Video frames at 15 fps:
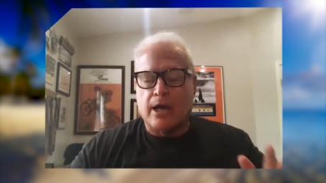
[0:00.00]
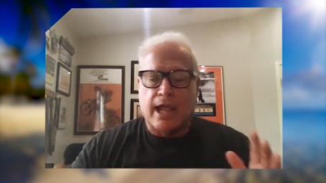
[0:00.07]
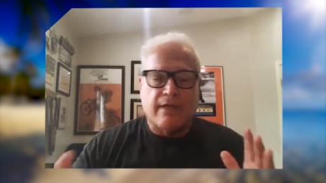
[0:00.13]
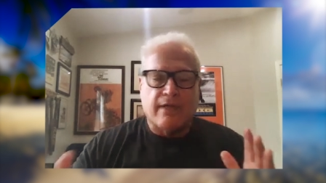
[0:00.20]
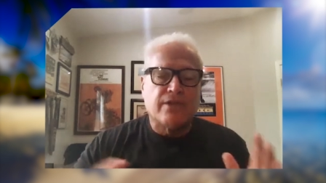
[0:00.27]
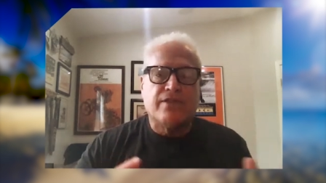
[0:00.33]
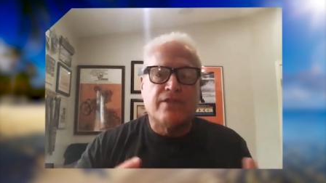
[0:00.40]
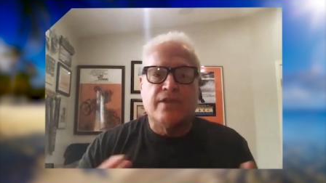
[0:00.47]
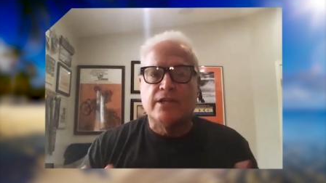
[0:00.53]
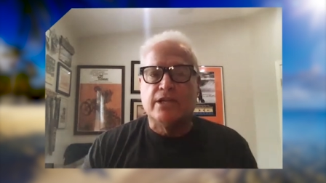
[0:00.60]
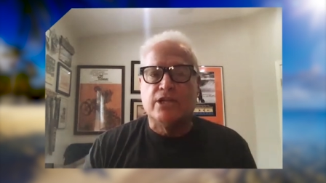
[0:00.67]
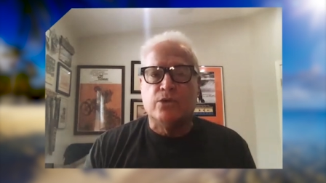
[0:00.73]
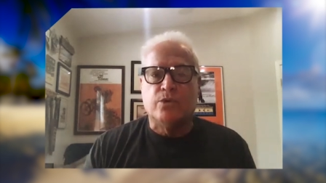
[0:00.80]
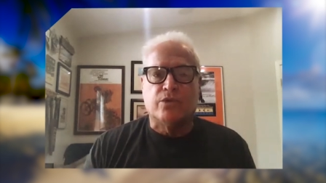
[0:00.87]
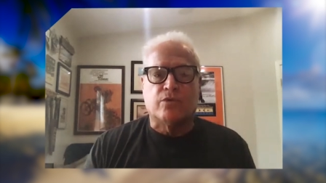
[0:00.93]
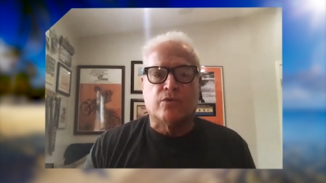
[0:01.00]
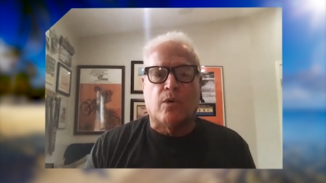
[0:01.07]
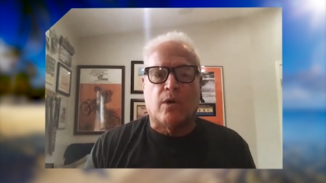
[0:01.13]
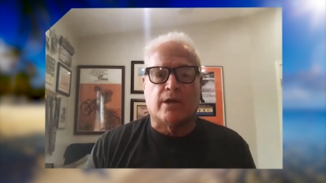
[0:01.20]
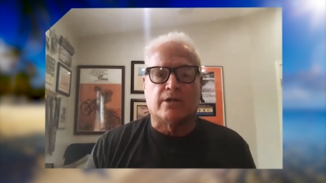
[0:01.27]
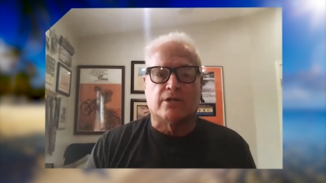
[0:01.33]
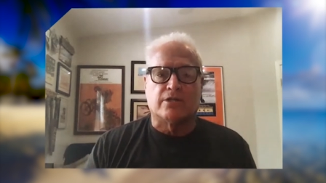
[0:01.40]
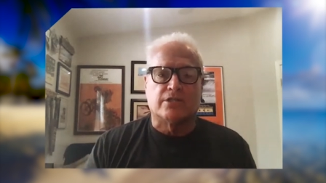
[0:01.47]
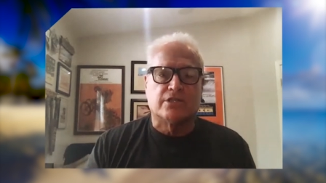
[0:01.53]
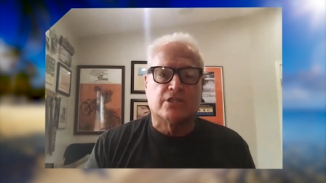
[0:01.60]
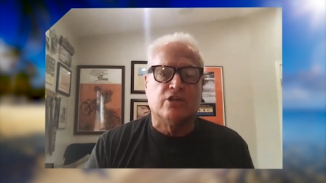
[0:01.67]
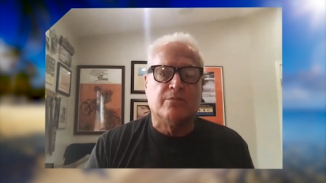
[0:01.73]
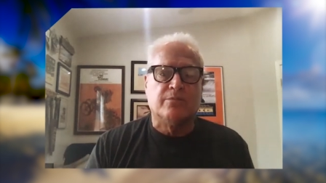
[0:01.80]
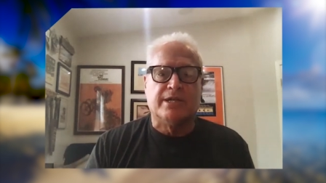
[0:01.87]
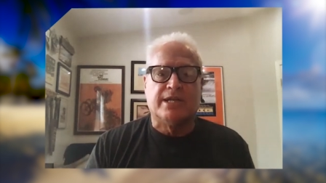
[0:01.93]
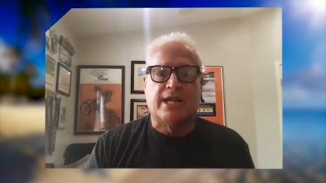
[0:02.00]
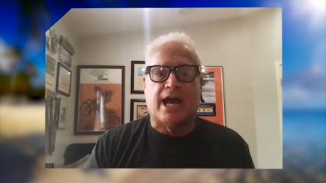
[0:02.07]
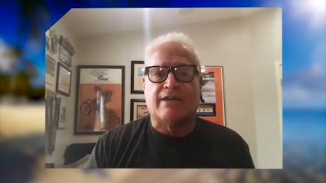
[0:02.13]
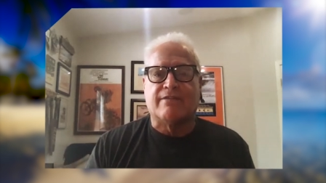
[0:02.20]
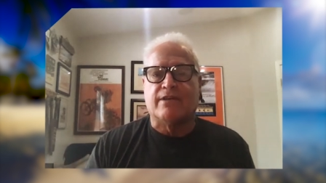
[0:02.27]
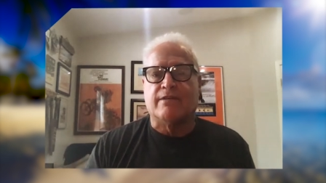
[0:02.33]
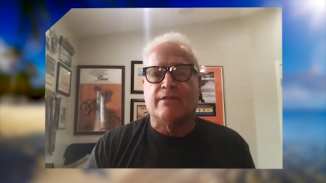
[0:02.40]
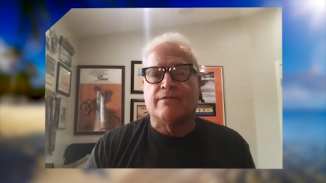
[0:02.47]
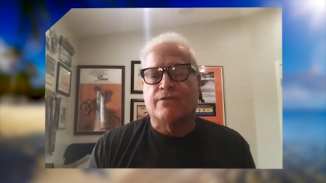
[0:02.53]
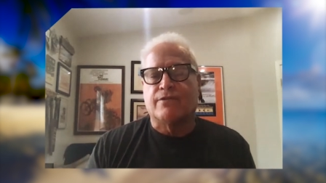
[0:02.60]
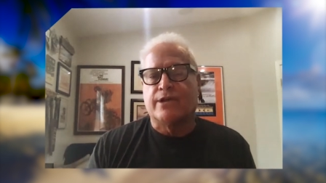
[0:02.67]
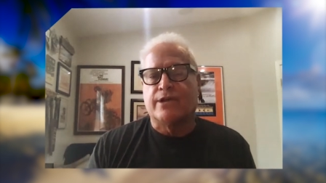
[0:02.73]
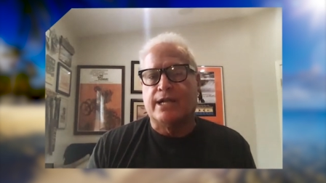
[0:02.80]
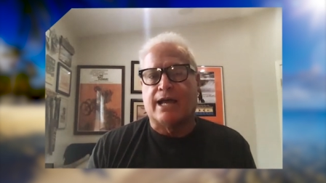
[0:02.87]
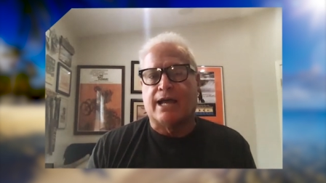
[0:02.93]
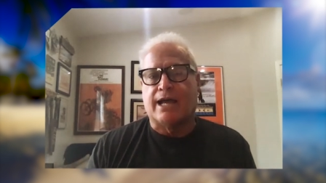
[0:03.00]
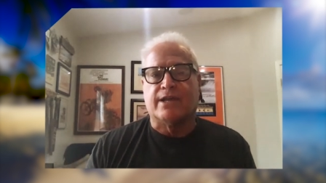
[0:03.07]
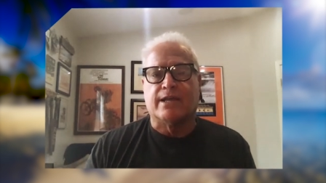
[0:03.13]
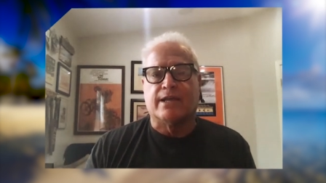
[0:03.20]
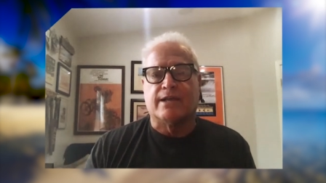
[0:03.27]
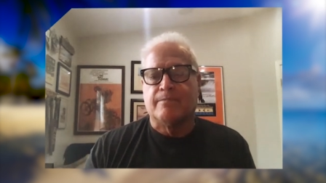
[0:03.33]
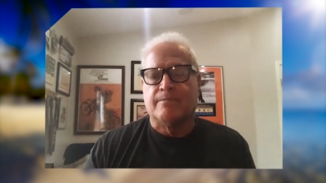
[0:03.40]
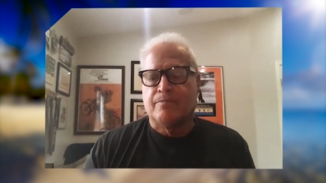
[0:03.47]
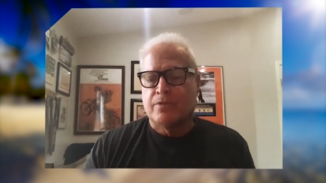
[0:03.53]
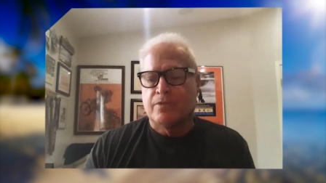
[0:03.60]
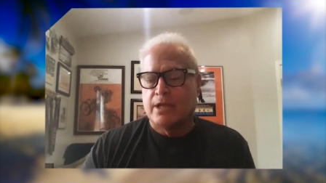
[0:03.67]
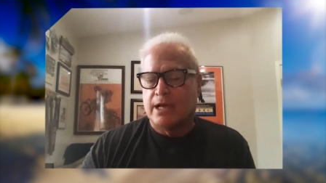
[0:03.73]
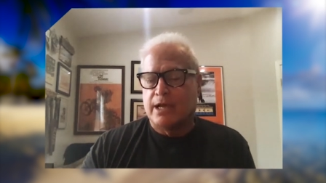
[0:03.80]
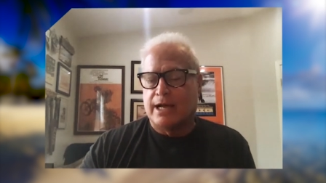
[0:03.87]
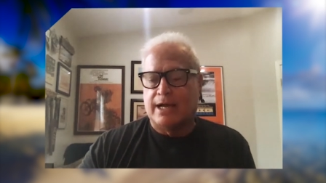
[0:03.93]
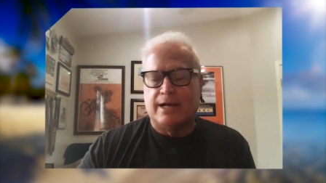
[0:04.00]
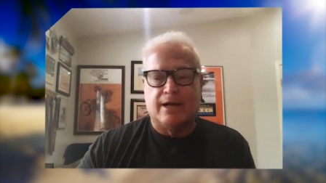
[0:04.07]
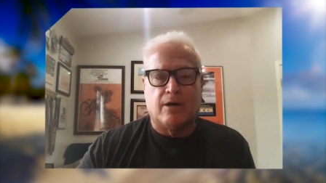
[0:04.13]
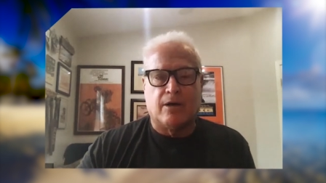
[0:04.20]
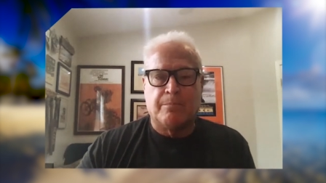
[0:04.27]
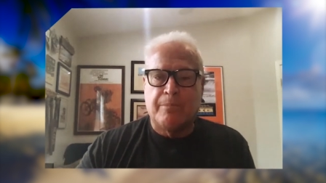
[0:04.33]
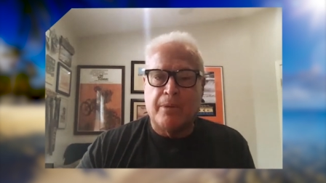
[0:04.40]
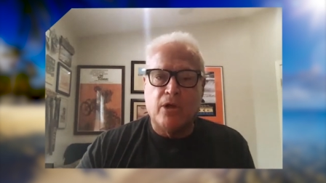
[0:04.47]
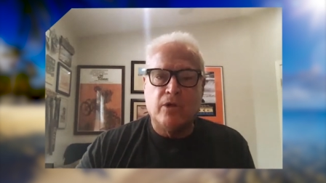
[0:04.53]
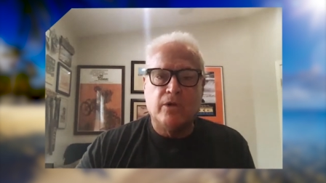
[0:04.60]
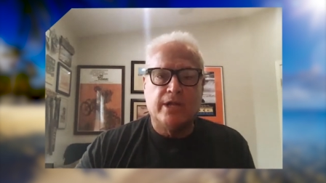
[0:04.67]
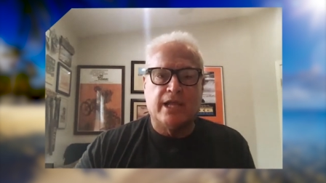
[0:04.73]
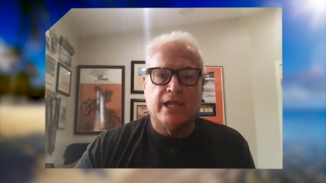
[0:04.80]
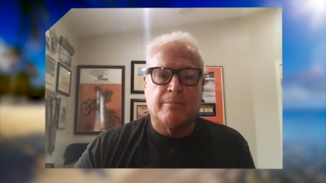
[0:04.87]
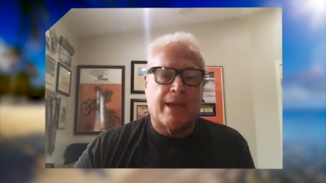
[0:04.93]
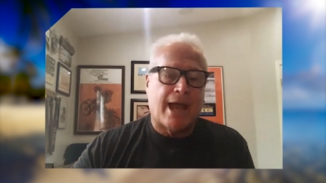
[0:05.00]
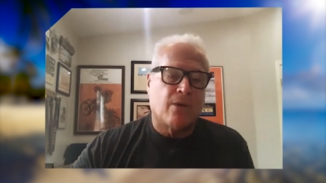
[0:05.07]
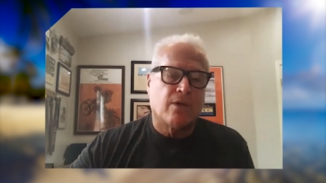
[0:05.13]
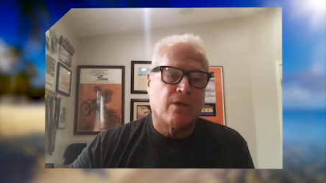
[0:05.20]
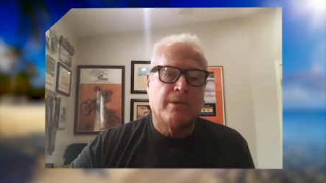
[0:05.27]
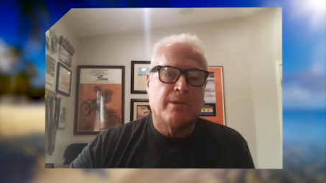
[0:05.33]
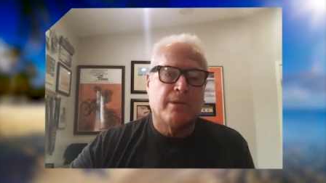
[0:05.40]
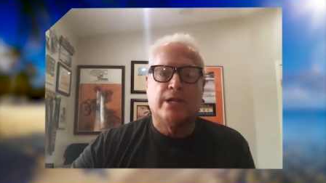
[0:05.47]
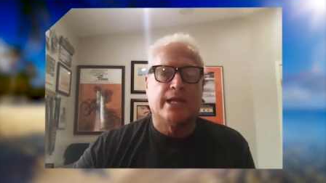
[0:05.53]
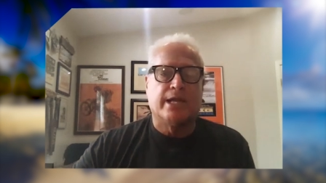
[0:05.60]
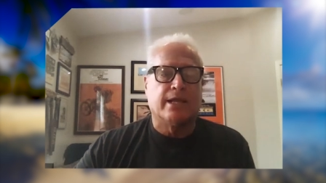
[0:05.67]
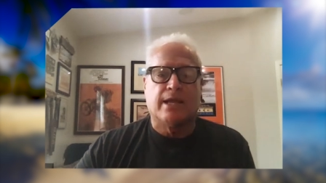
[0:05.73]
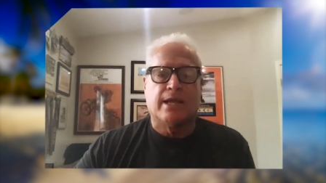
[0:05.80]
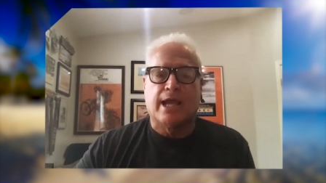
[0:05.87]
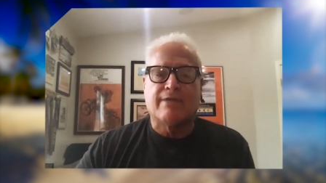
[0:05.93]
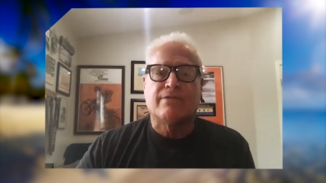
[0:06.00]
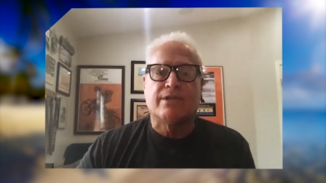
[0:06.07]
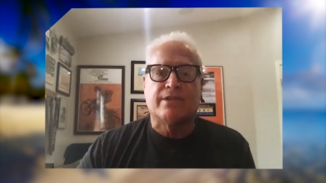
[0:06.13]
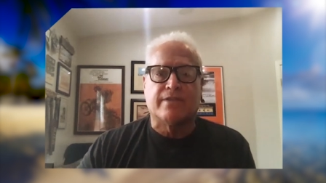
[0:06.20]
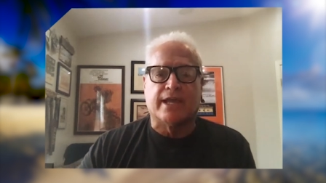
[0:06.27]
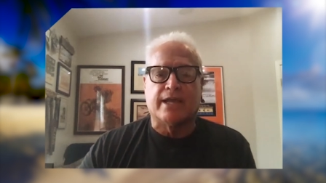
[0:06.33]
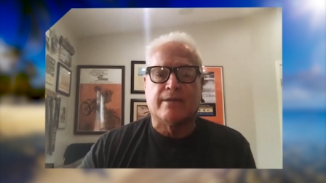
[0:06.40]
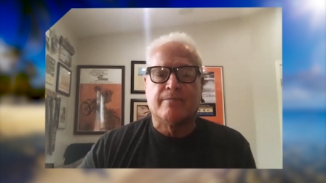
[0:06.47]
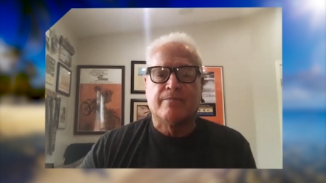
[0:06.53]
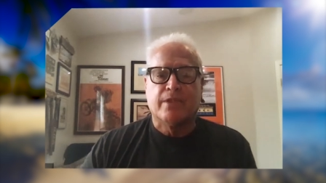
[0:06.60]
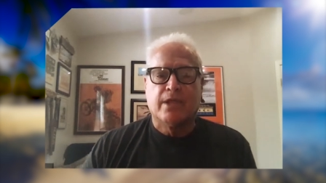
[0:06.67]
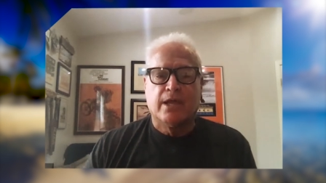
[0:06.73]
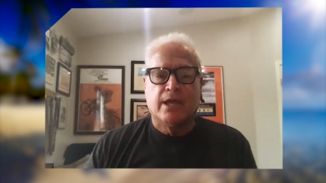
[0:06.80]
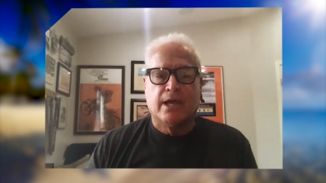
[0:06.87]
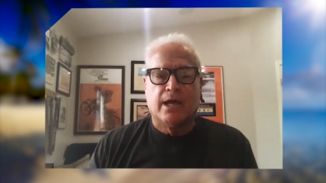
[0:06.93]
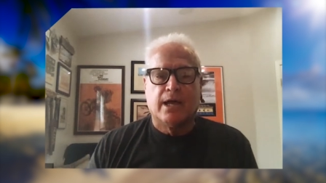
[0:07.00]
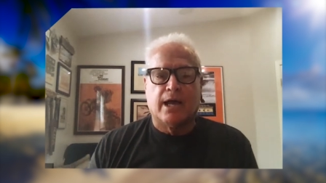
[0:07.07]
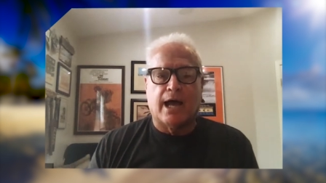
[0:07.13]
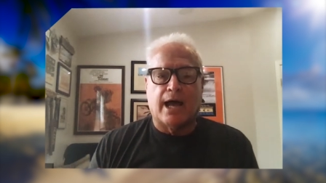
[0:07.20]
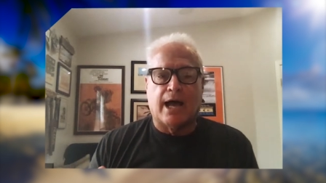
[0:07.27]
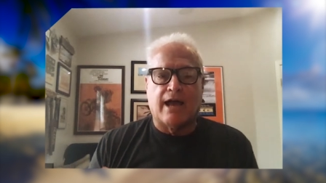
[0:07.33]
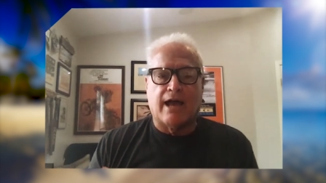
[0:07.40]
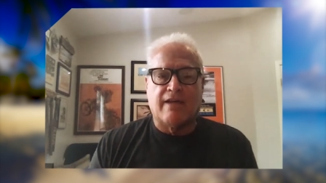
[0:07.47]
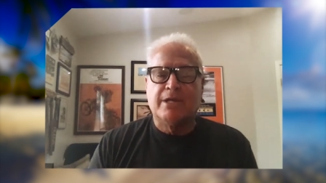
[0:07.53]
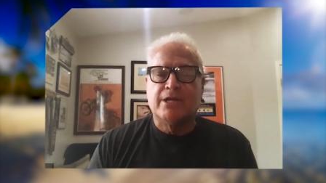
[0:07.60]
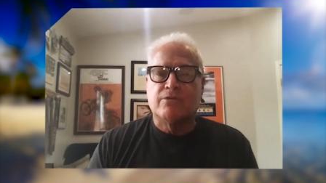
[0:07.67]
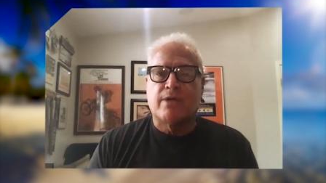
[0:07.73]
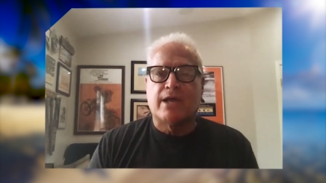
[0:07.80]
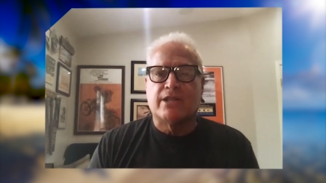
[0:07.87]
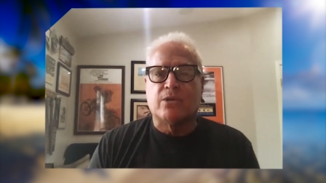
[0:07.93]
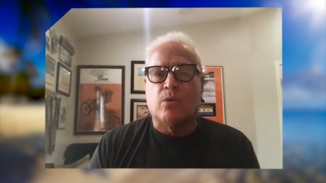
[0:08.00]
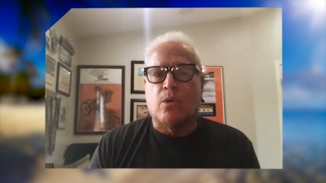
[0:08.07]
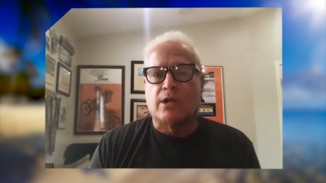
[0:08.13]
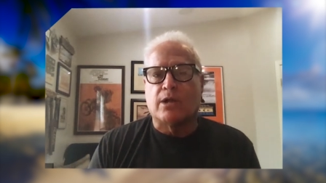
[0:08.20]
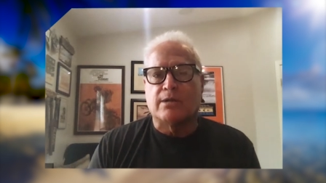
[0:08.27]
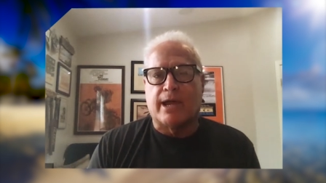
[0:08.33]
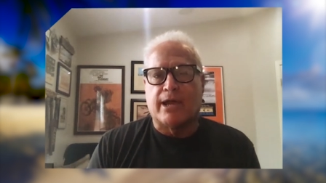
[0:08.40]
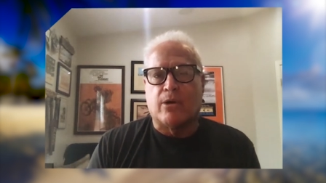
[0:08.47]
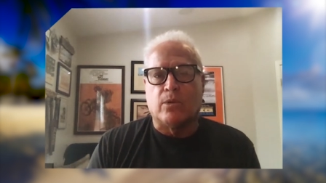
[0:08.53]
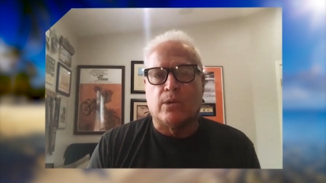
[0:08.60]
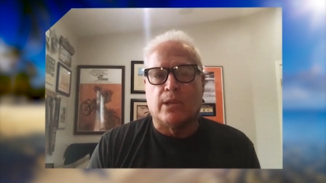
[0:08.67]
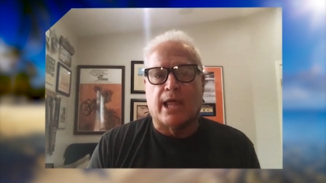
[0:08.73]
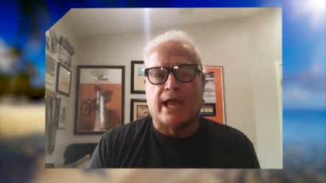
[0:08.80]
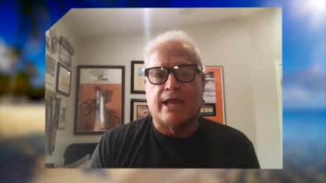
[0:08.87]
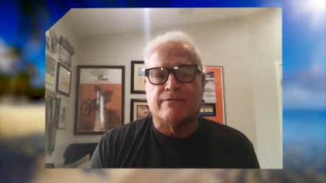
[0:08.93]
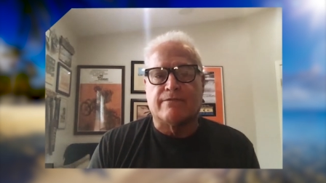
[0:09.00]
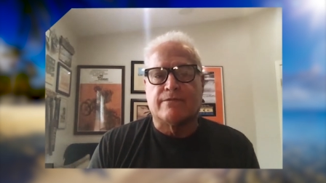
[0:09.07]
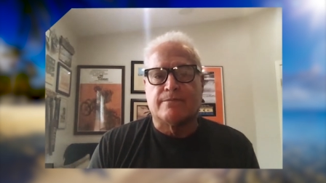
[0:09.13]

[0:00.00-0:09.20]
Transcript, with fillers: everything to do with water, scuba diving, free diving, boating, power boating, everything. I've been around the water my whole life.